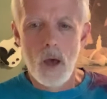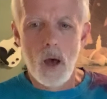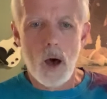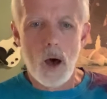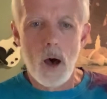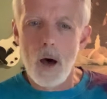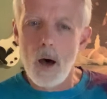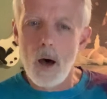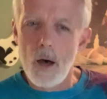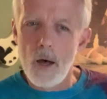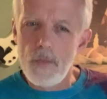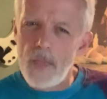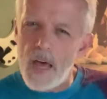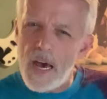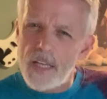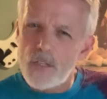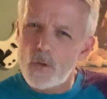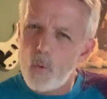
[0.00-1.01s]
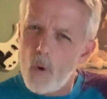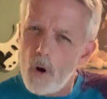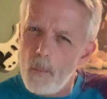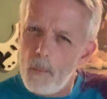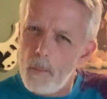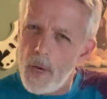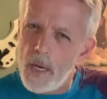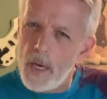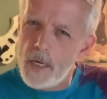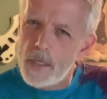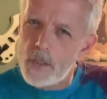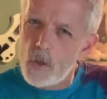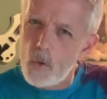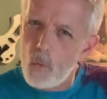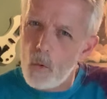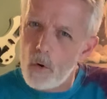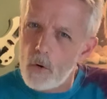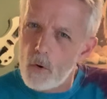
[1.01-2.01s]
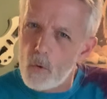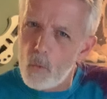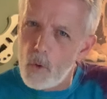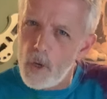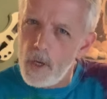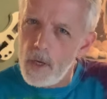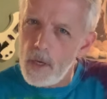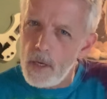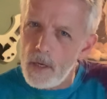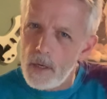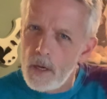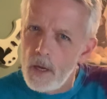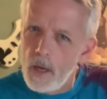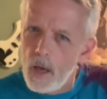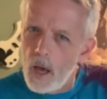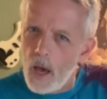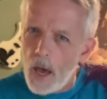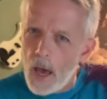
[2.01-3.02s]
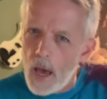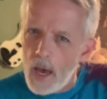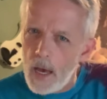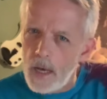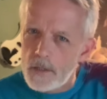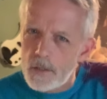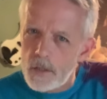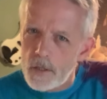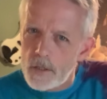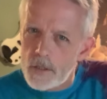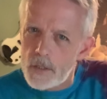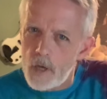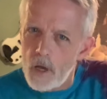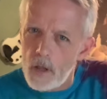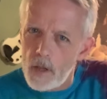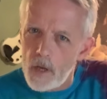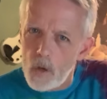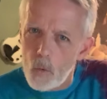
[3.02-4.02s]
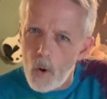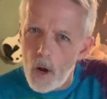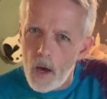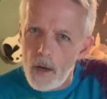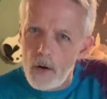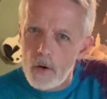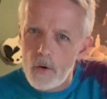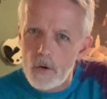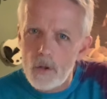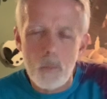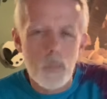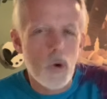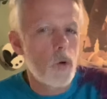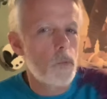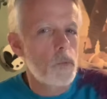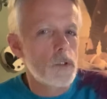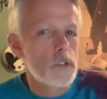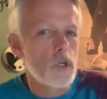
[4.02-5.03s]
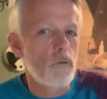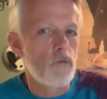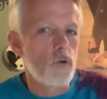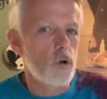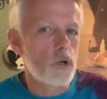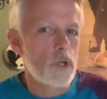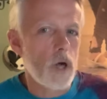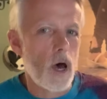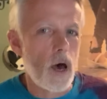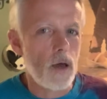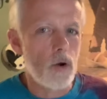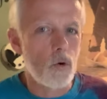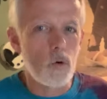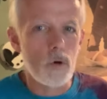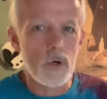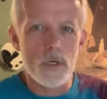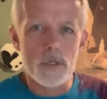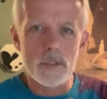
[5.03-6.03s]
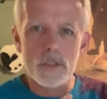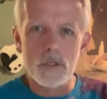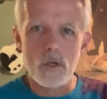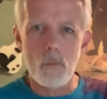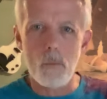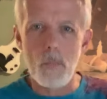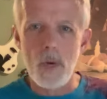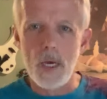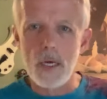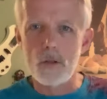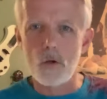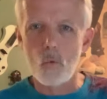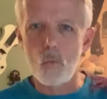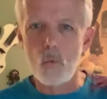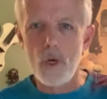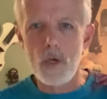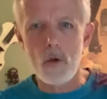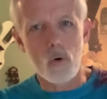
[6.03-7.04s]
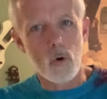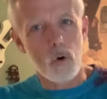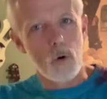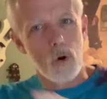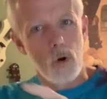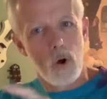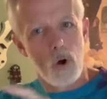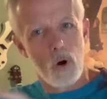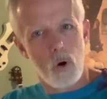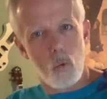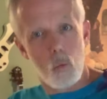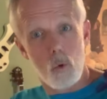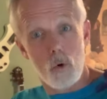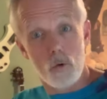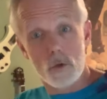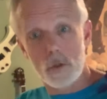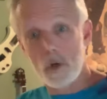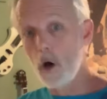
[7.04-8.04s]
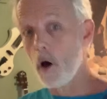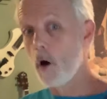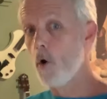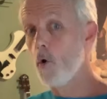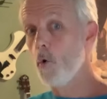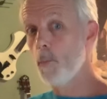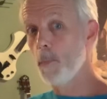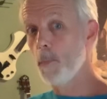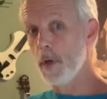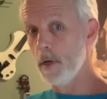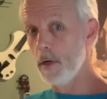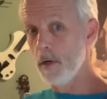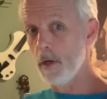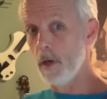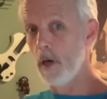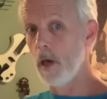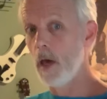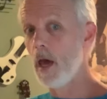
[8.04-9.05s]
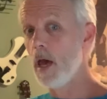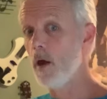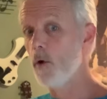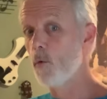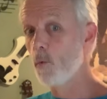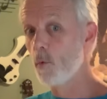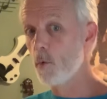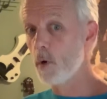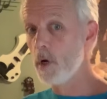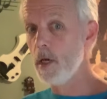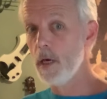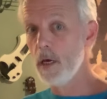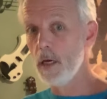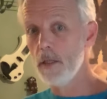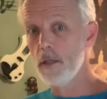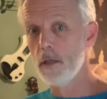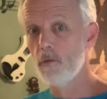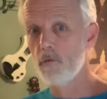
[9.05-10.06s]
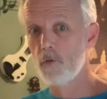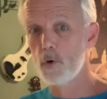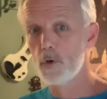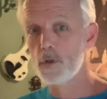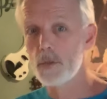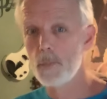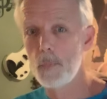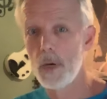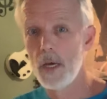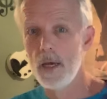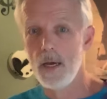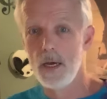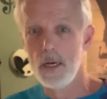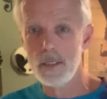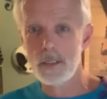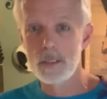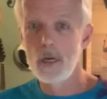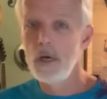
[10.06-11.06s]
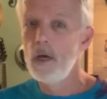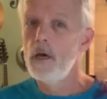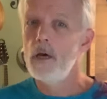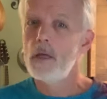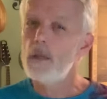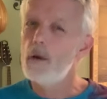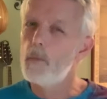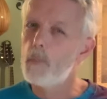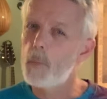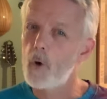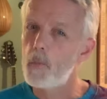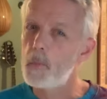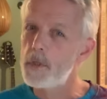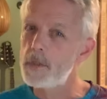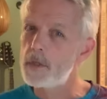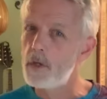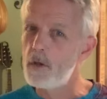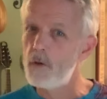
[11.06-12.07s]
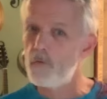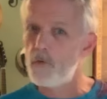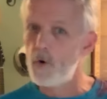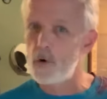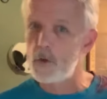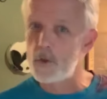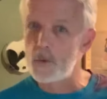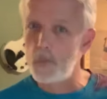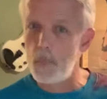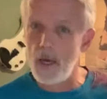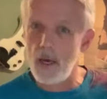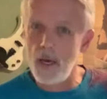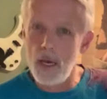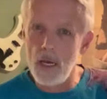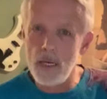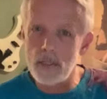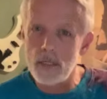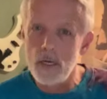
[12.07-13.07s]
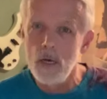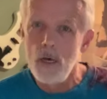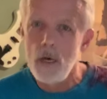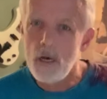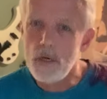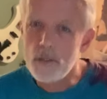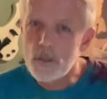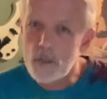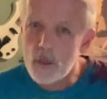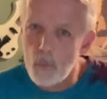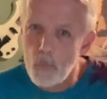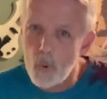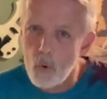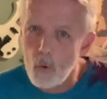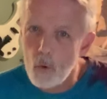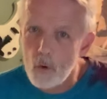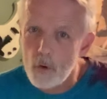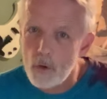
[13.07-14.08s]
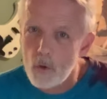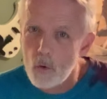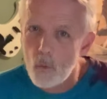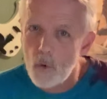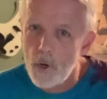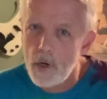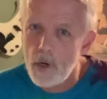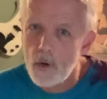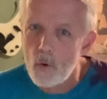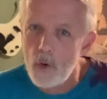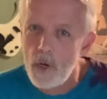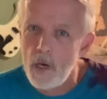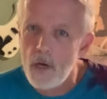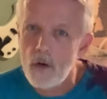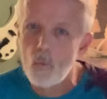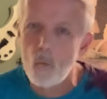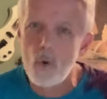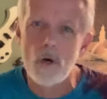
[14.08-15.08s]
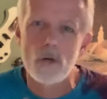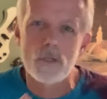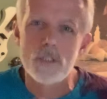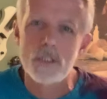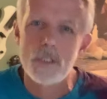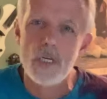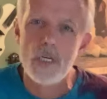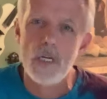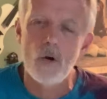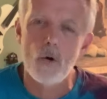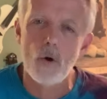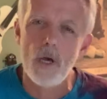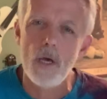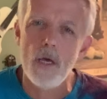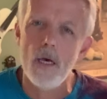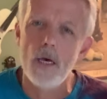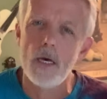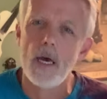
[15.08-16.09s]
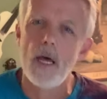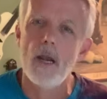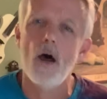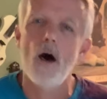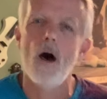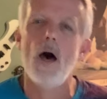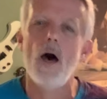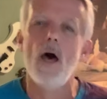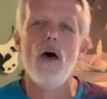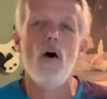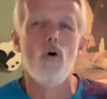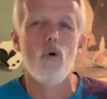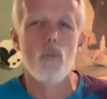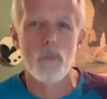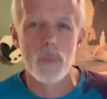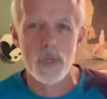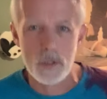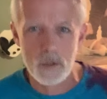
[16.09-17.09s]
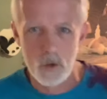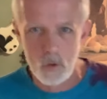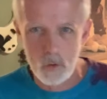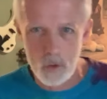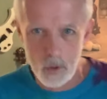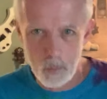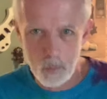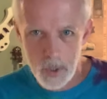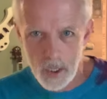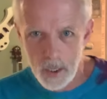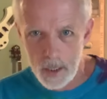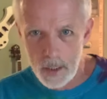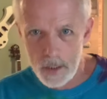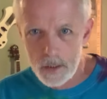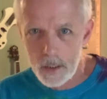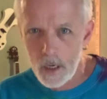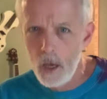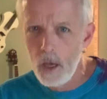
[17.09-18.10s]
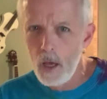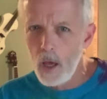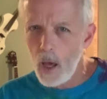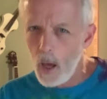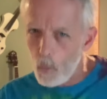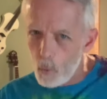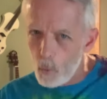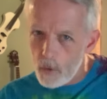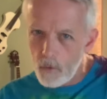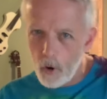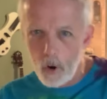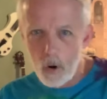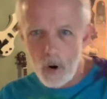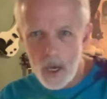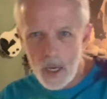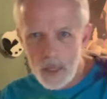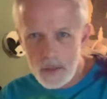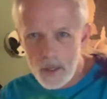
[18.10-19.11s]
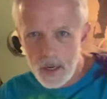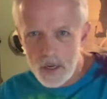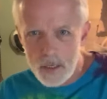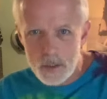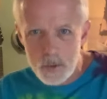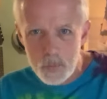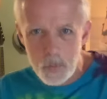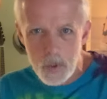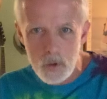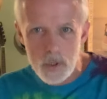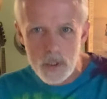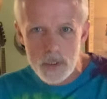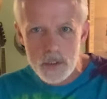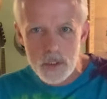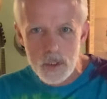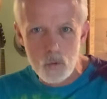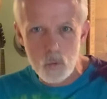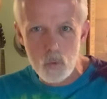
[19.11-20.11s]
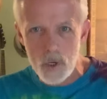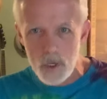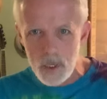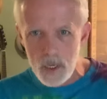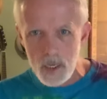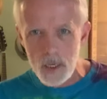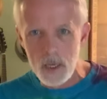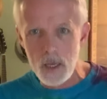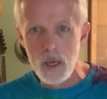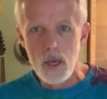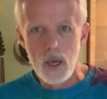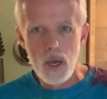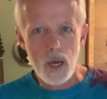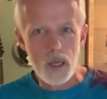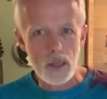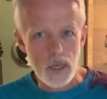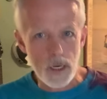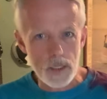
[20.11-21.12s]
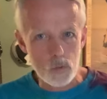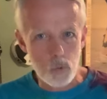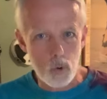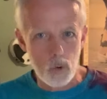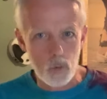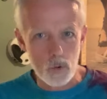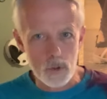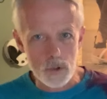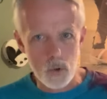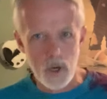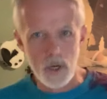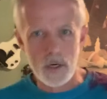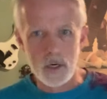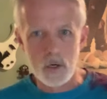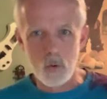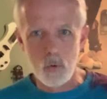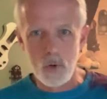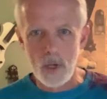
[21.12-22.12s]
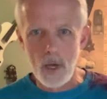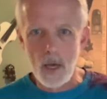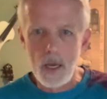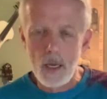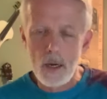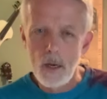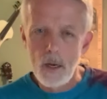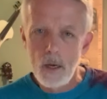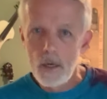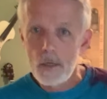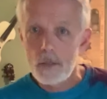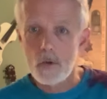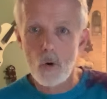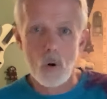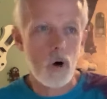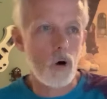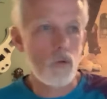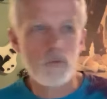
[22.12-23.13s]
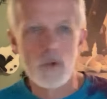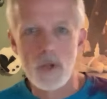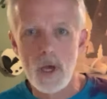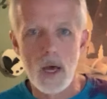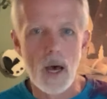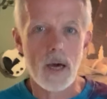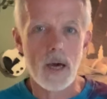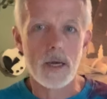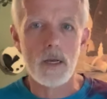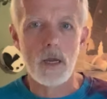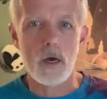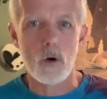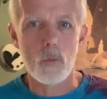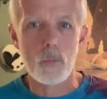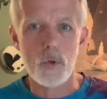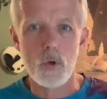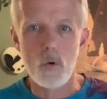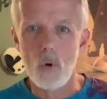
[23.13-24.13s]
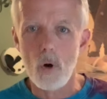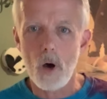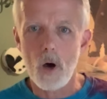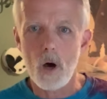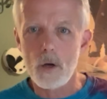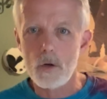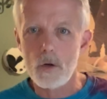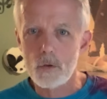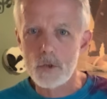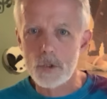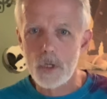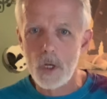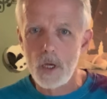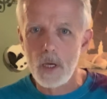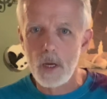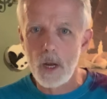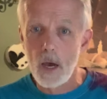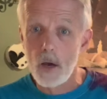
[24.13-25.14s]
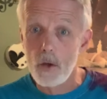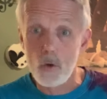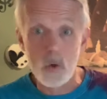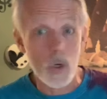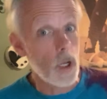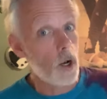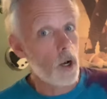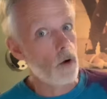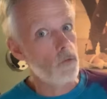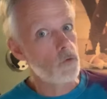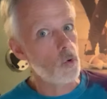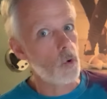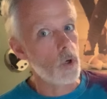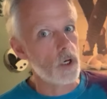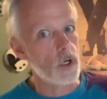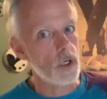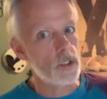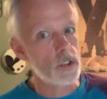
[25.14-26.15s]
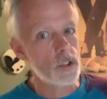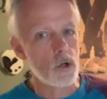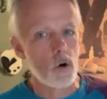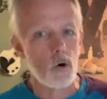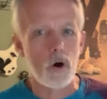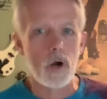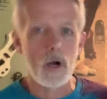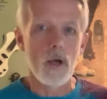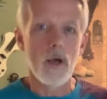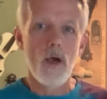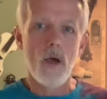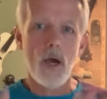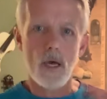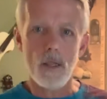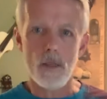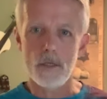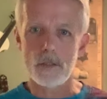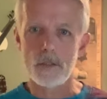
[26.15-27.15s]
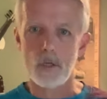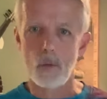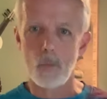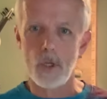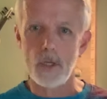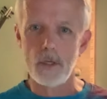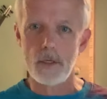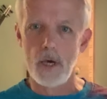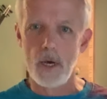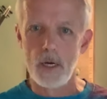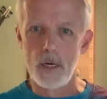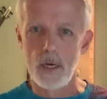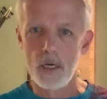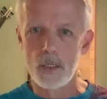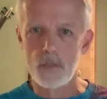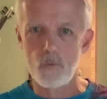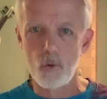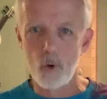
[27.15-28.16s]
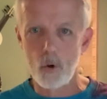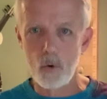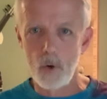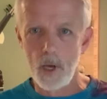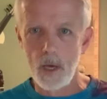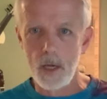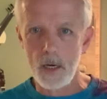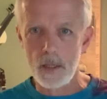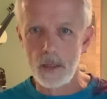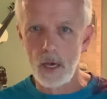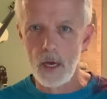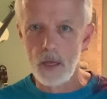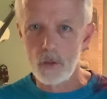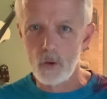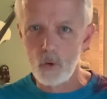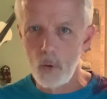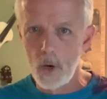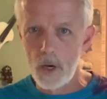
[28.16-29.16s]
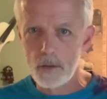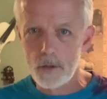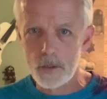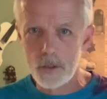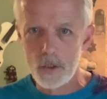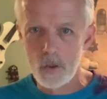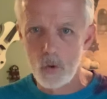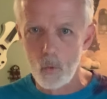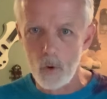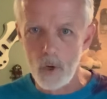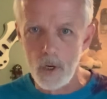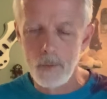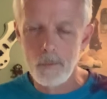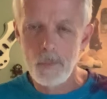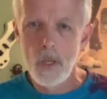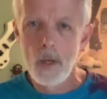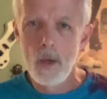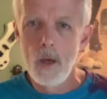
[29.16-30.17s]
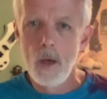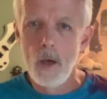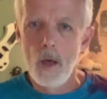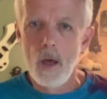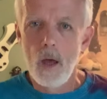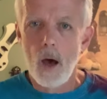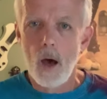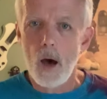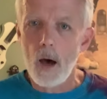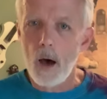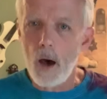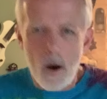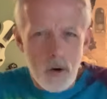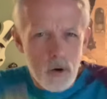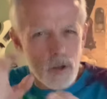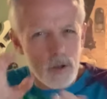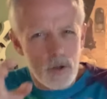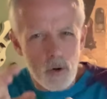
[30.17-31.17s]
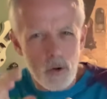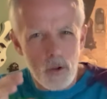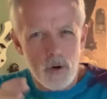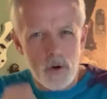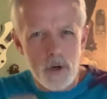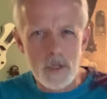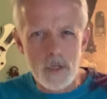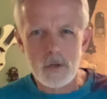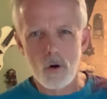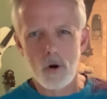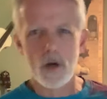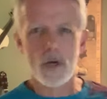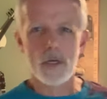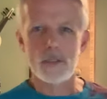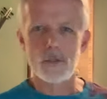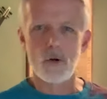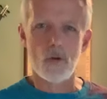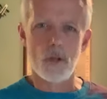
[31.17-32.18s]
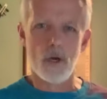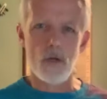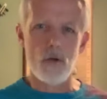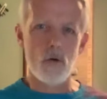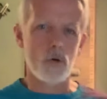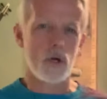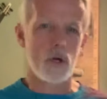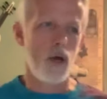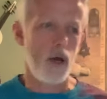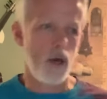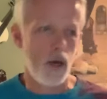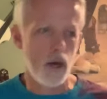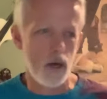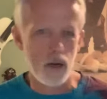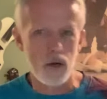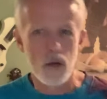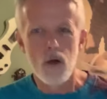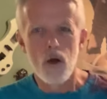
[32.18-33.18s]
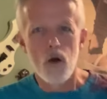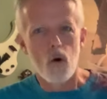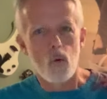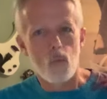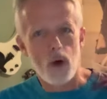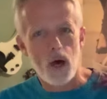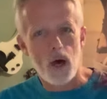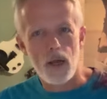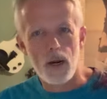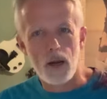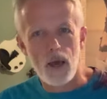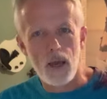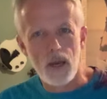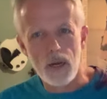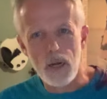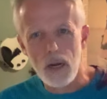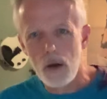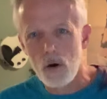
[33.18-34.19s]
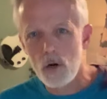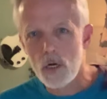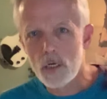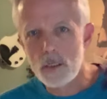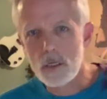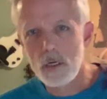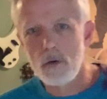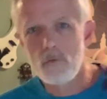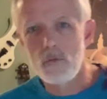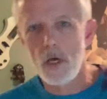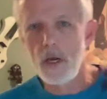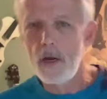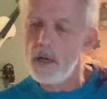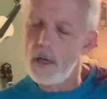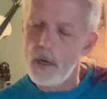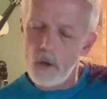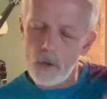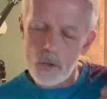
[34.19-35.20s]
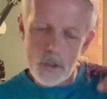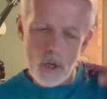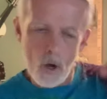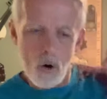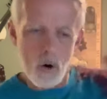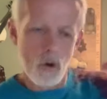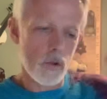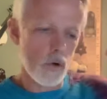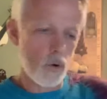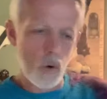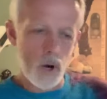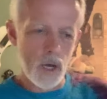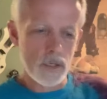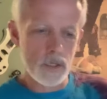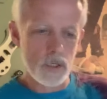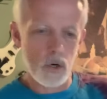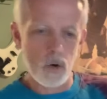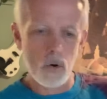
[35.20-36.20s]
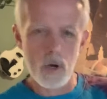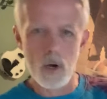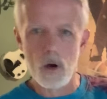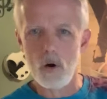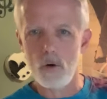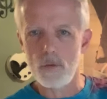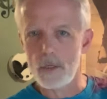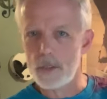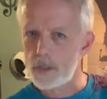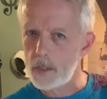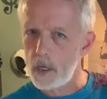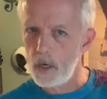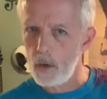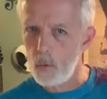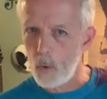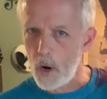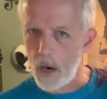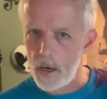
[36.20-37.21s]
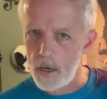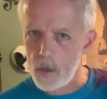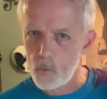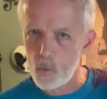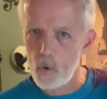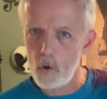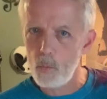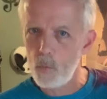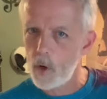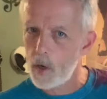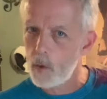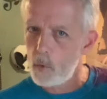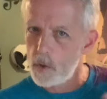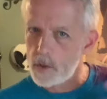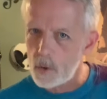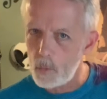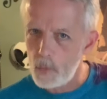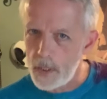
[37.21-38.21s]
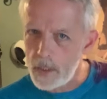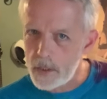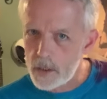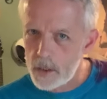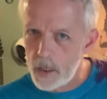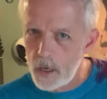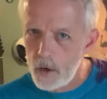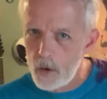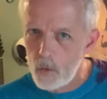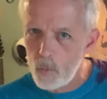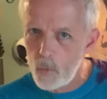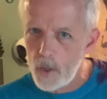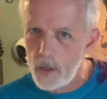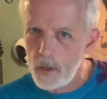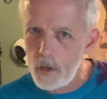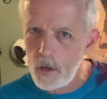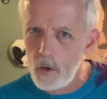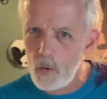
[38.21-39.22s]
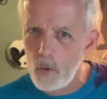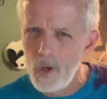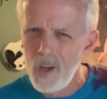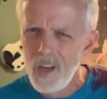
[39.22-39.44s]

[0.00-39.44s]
That's what makes you want to read. As a selling writer, the purpose of your title is to make the reader want to open and read the first page. The purpose of the first page is to pull your reader in where she or he cannot help but turn the page. And we've all had that experience in reading, and that's what we're trying to create. So hopefully I can help you understand how you get off to a good start, and then some of the techniques for creating that throughout the story. Our clear learning targets are that you can write a narrative that adheres to all the criteria on the state writing rubric, which will be shared with you,